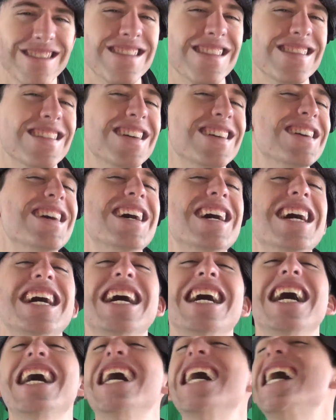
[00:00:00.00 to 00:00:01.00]
Talk to you
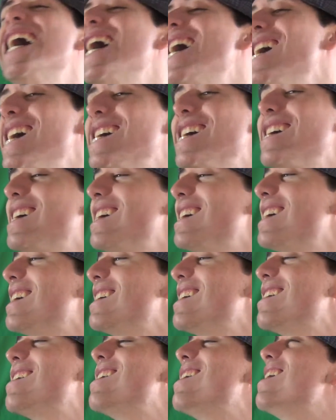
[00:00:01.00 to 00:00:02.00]
next time. We'll
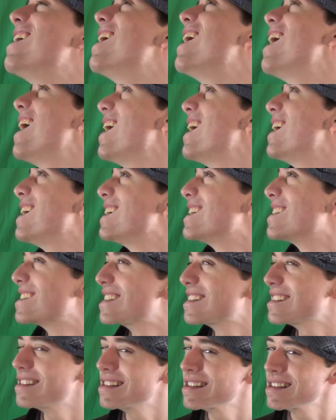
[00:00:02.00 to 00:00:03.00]
make fun of other
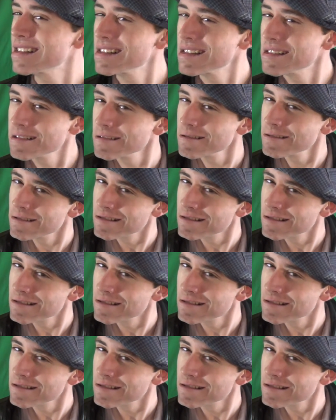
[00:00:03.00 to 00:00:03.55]
raps, too.